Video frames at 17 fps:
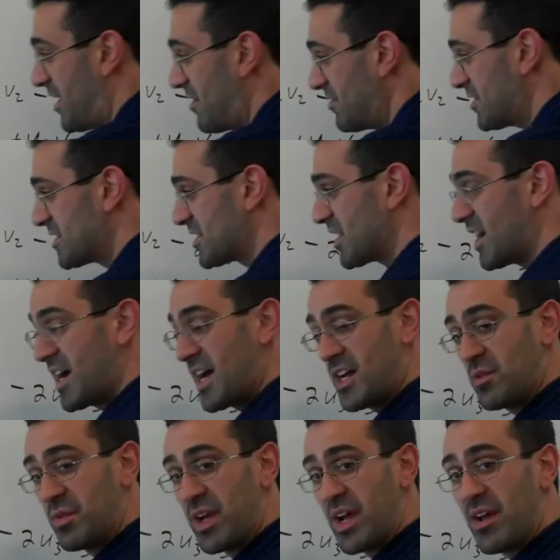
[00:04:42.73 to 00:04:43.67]
left
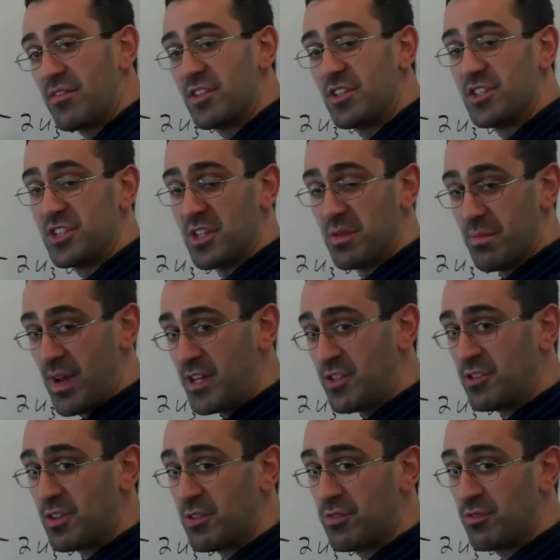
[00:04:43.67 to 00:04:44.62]
side we have the
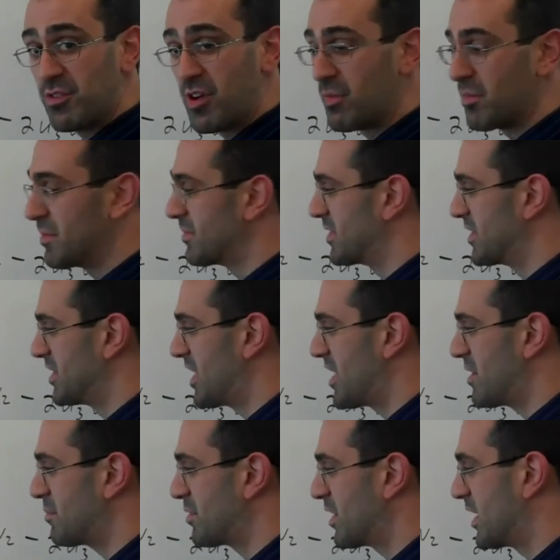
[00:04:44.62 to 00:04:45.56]
geometric form of the
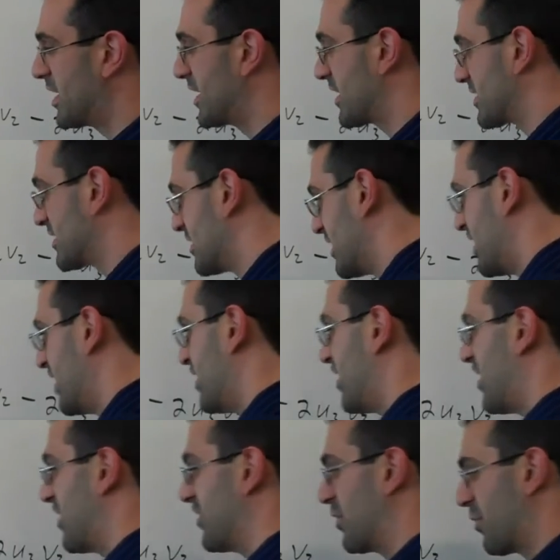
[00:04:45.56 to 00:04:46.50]
dot product.
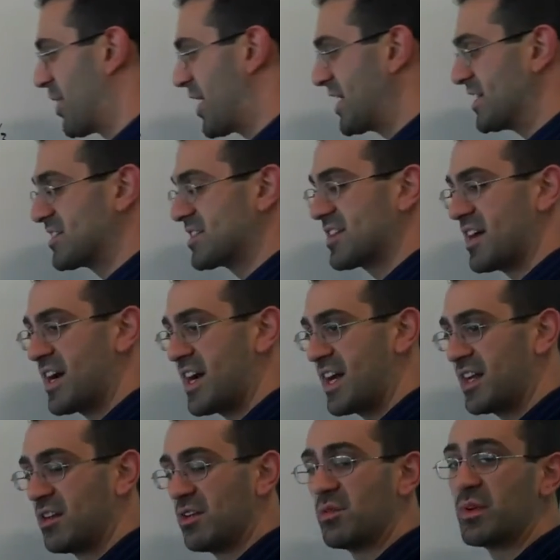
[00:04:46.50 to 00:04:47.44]
On the right
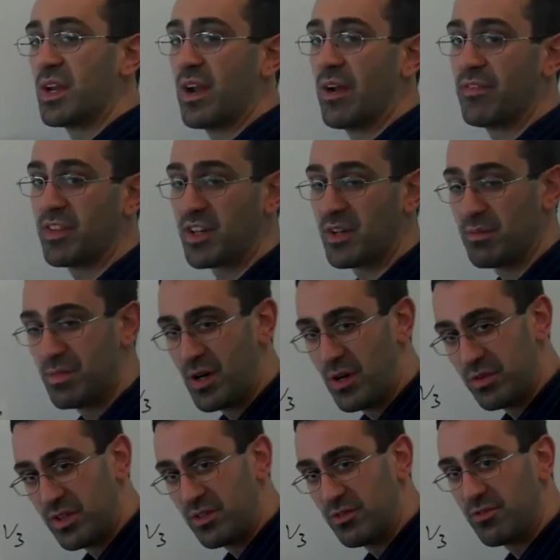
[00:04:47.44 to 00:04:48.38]
side we have the
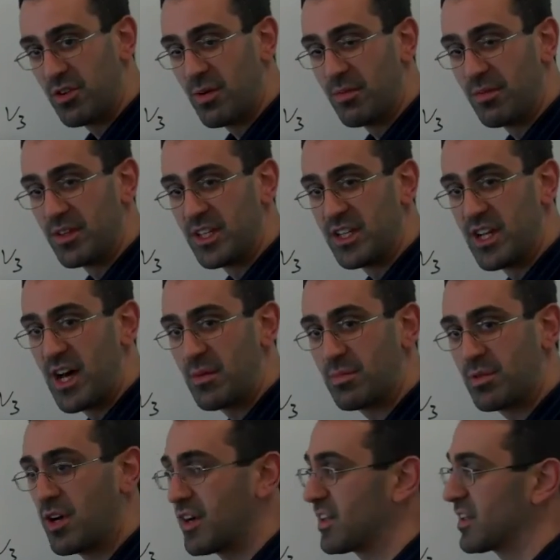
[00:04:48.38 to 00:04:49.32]
component form of the
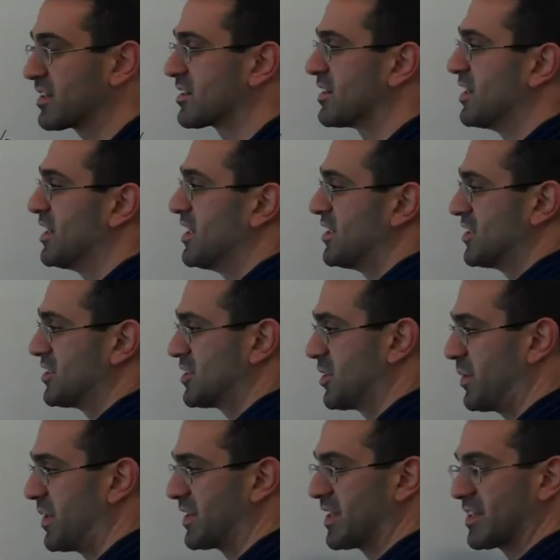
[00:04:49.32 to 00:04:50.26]
dot product,
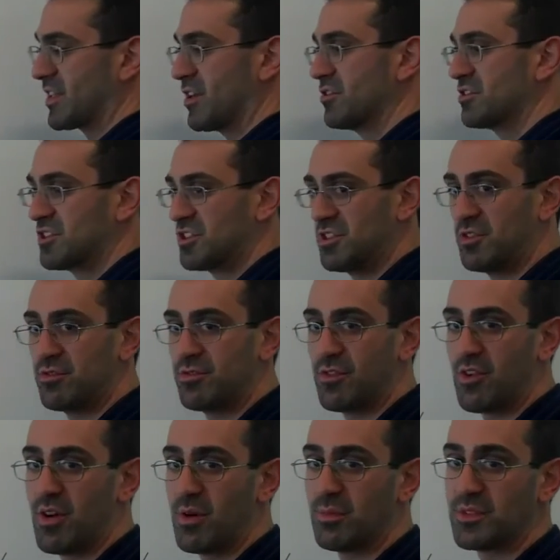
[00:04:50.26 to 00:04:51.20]
showing that those two
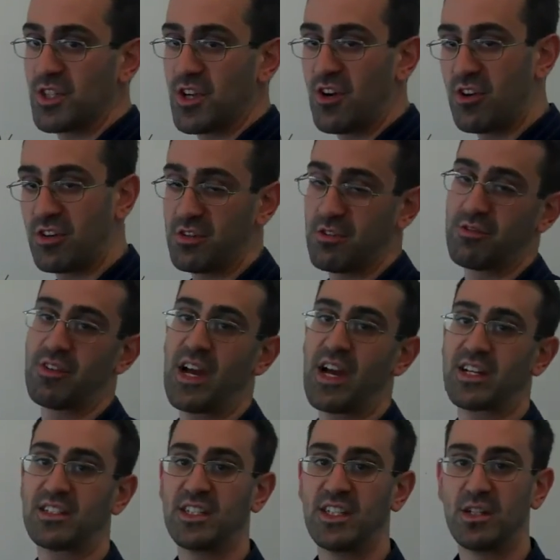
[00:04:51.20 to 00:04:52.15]
forms are in
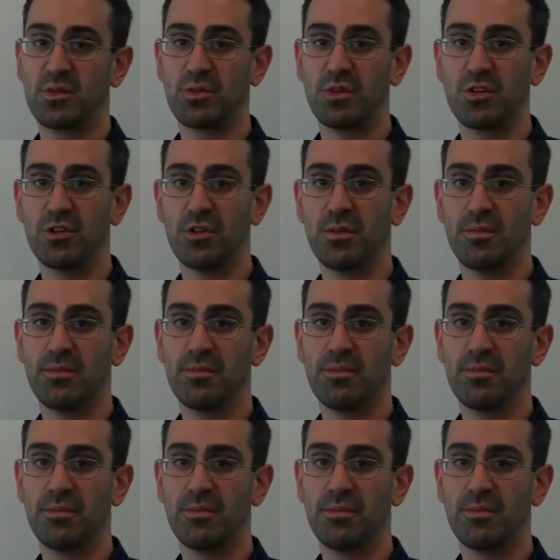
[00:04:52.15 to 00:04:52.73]
fact equal.